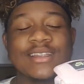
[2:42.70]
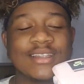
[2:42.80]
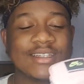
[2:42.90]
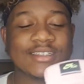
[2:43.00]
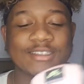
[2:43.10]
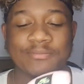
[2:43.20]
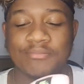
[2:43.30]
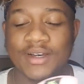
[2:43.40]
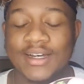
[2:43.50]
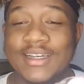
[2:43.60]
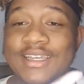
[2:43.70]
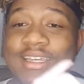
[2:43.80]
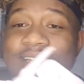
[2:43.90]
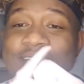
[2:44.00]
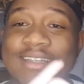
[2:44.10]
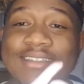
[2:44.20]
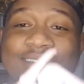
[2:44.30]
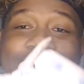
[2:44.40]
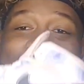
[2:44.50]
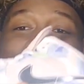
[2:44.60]
This mug is
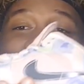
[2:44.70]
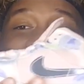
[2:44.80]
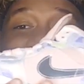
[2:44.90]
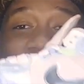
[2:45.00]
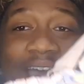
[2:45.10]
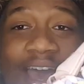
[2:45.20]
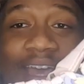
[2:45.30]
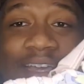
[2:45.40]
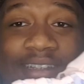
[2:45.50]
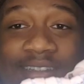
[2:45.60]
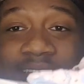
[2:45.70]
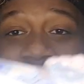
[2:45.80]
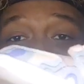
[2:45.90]
nice.